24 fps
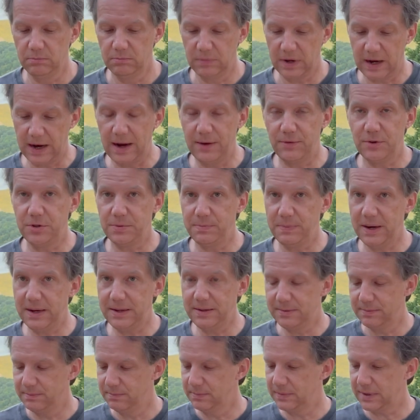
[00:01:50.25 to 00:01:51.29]

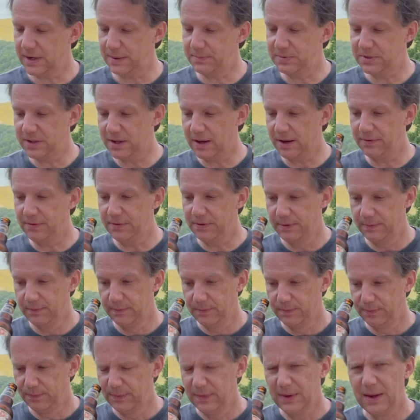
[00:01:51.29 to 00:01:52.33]
Irish-made type stuff.
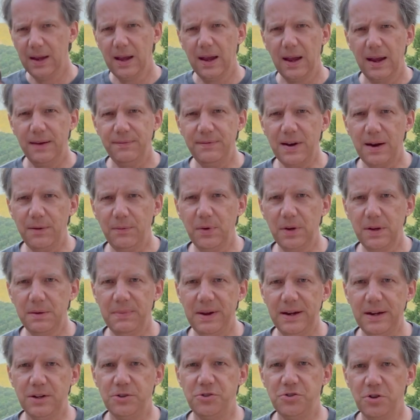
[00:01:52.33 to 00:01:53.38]
I've not really
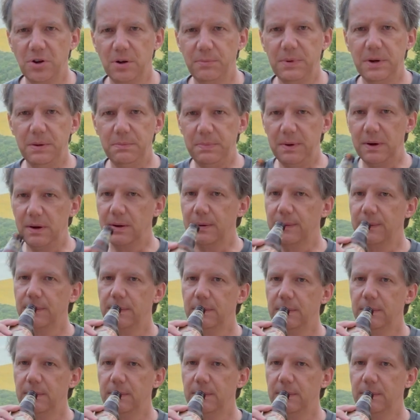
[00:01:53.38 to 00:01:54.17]
made a German beer.